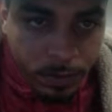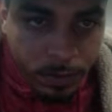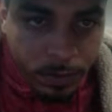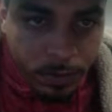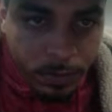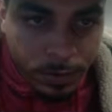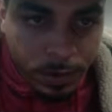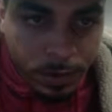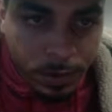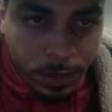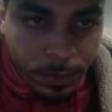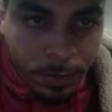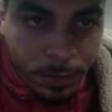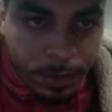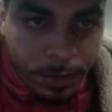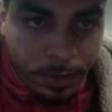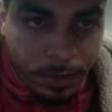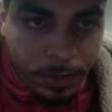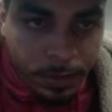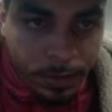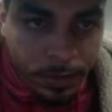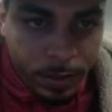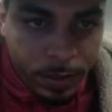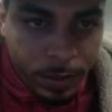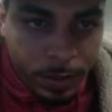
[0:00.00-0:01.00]
That means
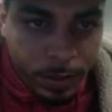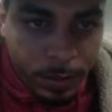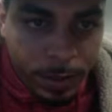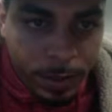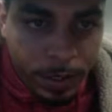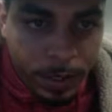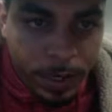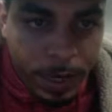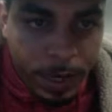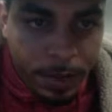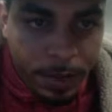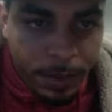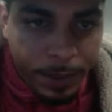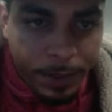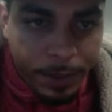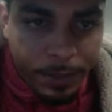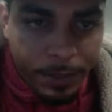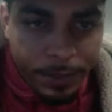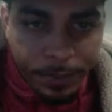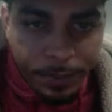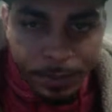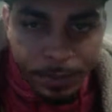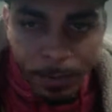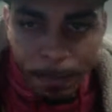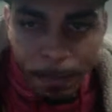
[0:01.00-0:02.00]
it's going to be a copy.
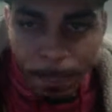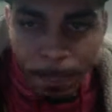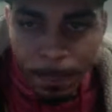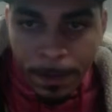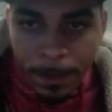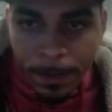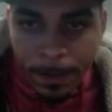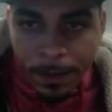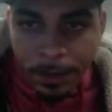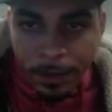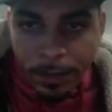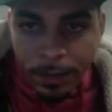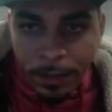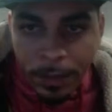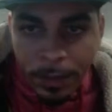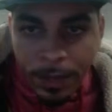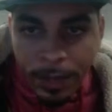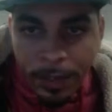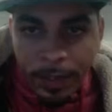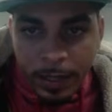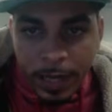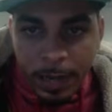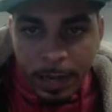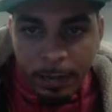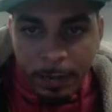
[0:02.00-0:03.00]
So I
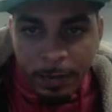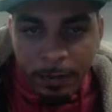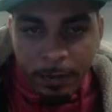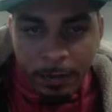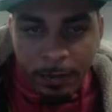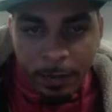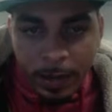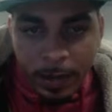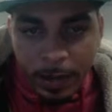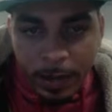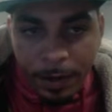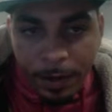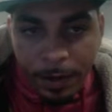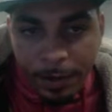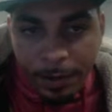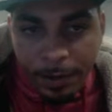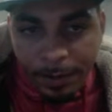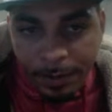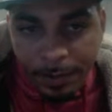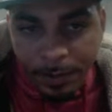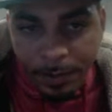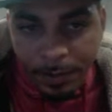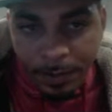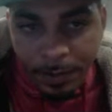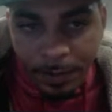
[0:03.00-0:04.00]
can copy from there,
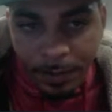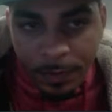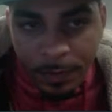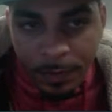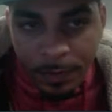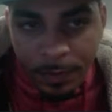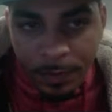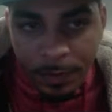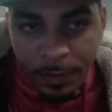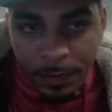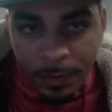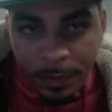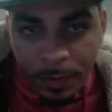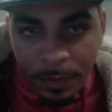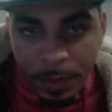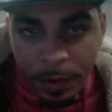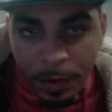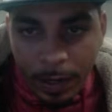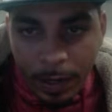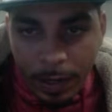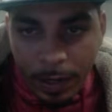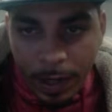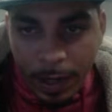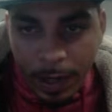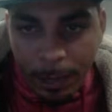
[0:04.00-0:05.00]
or I
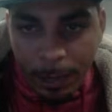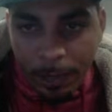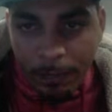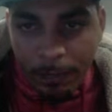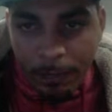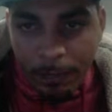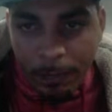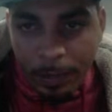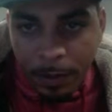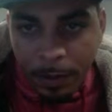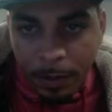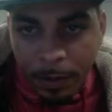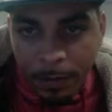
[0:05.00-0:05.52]
can copy from here.